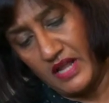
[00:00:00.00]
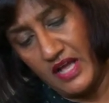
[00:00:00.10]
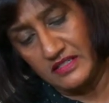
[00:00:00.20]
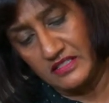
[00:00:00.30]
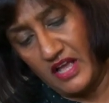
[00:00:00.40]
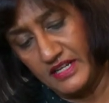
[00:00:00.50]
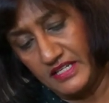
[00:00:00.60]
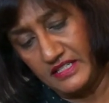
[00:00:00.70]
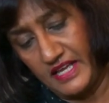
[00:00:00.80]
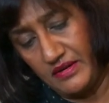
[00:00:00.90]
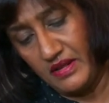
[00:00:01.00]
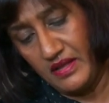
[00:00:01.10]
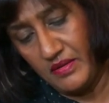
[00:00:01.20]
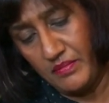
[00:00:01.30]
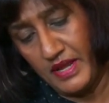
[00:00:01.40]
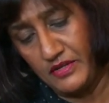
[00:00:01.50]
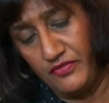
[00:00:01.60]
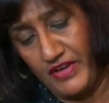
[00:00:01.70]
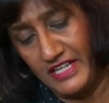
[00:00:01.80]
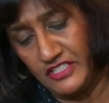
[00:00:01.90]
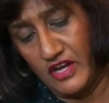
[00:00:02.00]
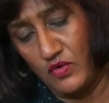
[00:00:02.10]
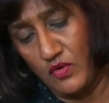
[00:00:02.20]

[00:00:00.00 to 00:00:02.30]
dioxide it can manufacture,